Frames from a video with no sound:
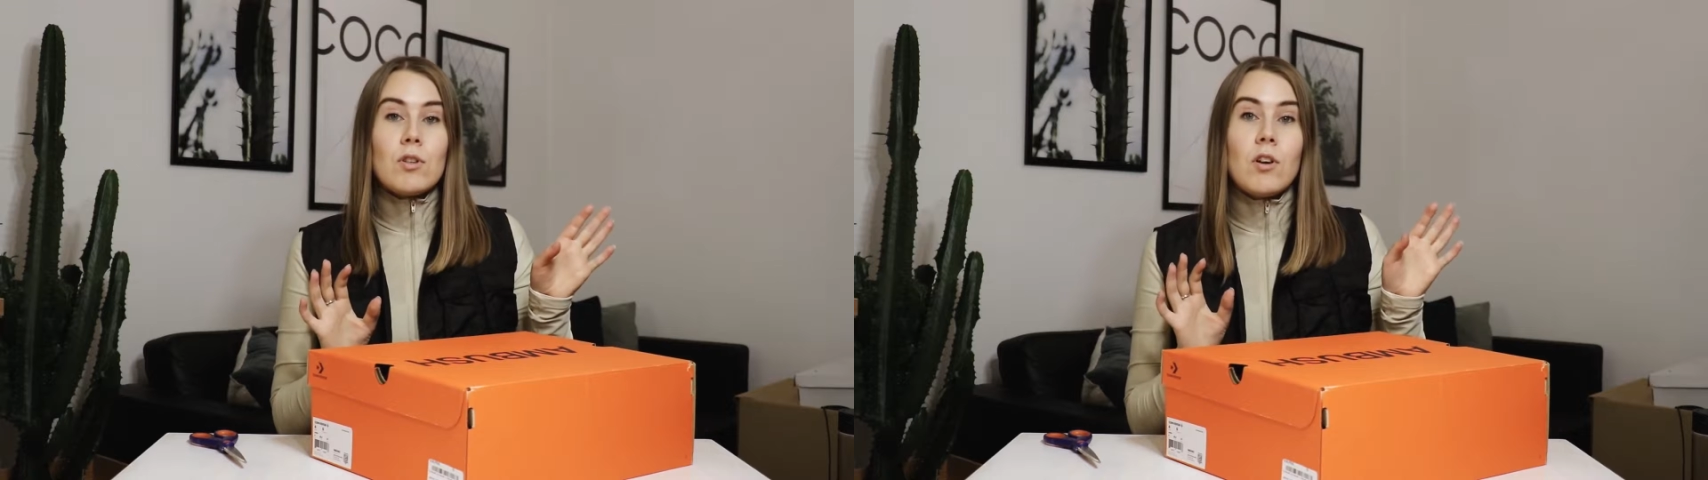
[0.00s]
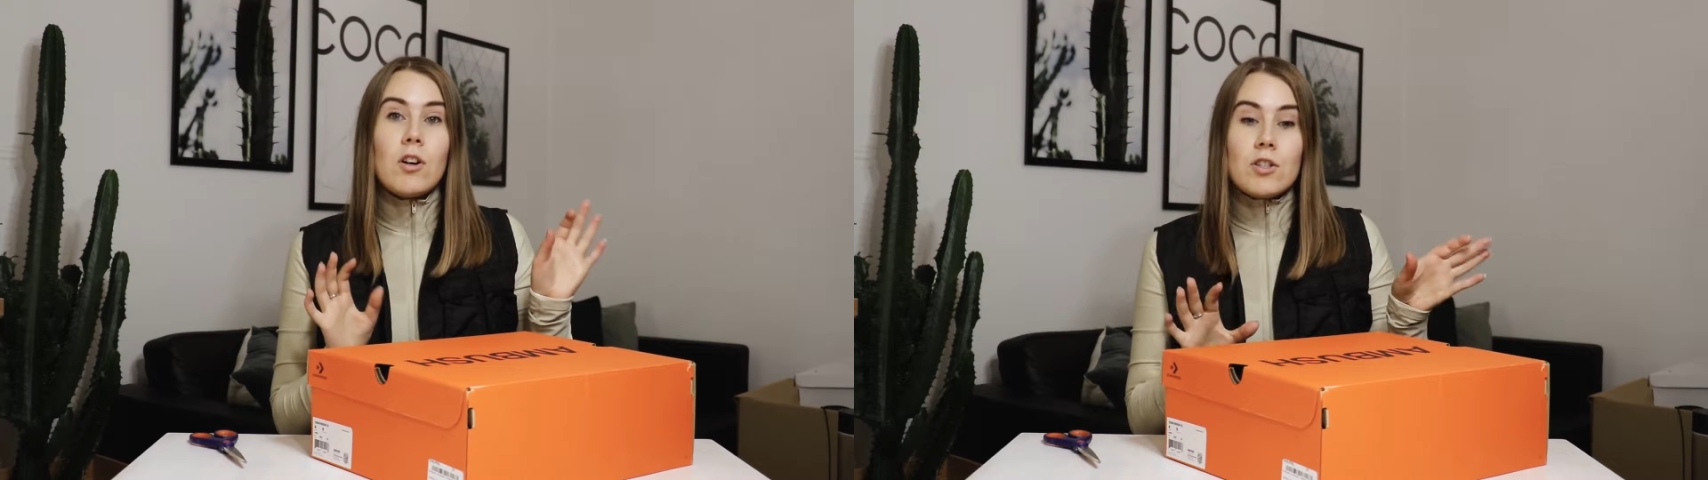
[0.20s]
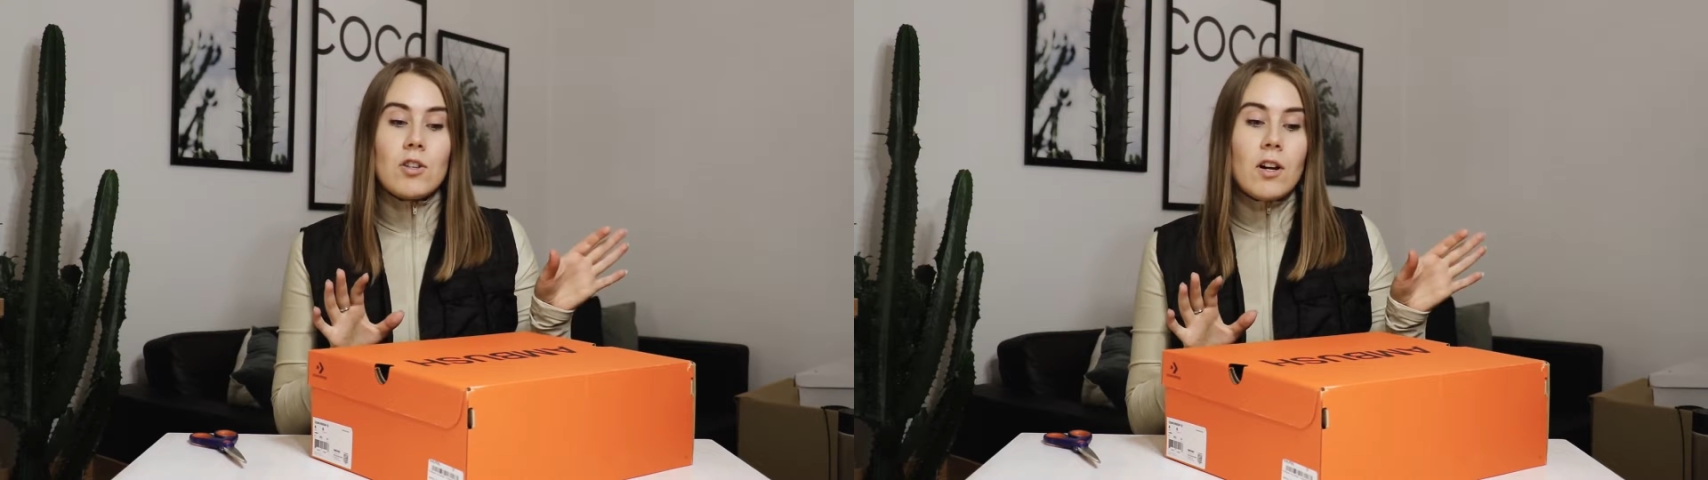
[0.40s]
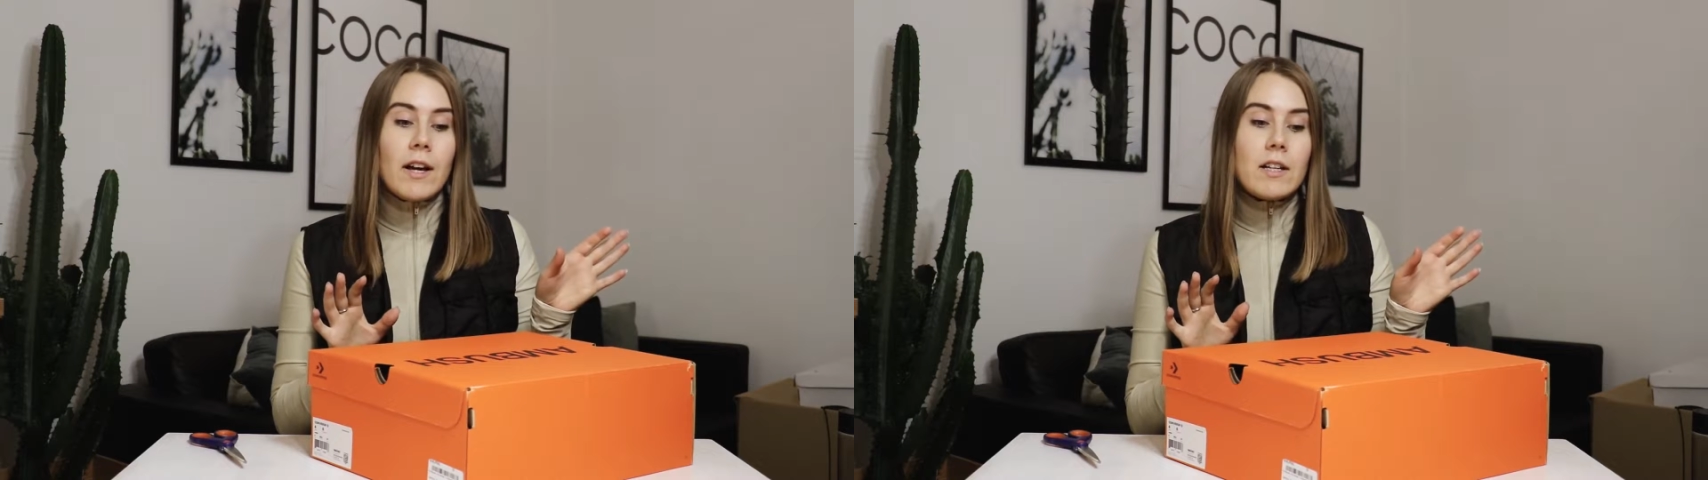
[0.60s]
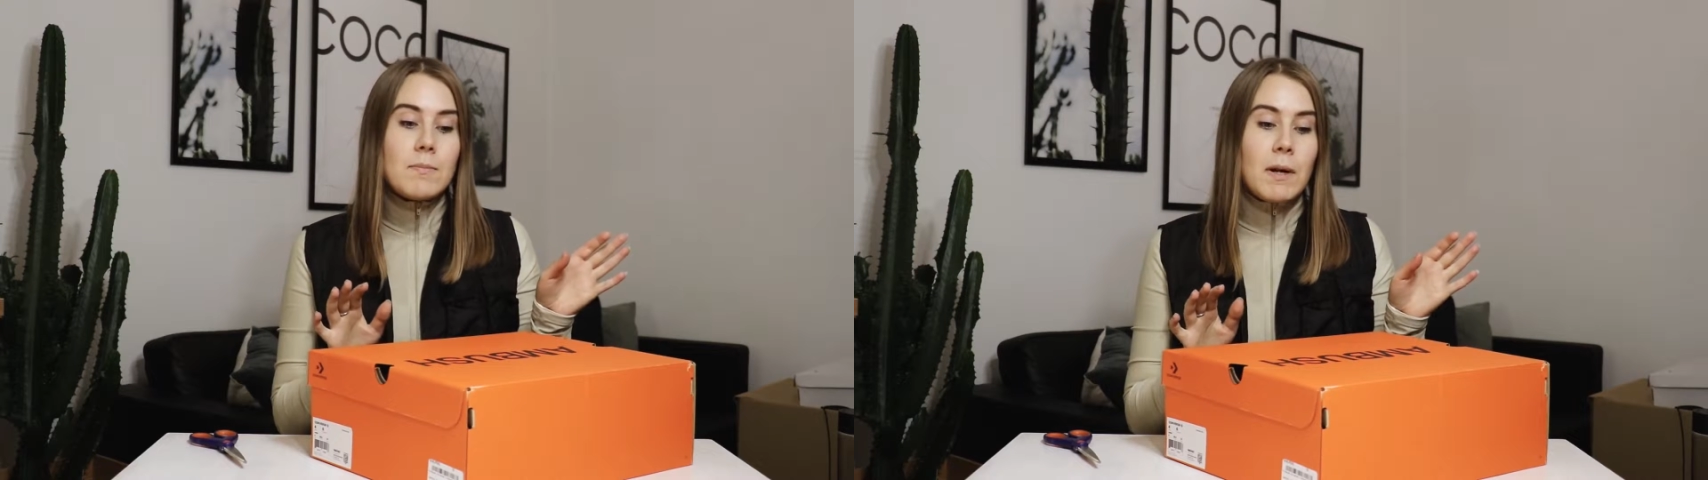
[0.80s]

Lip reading: on StockX,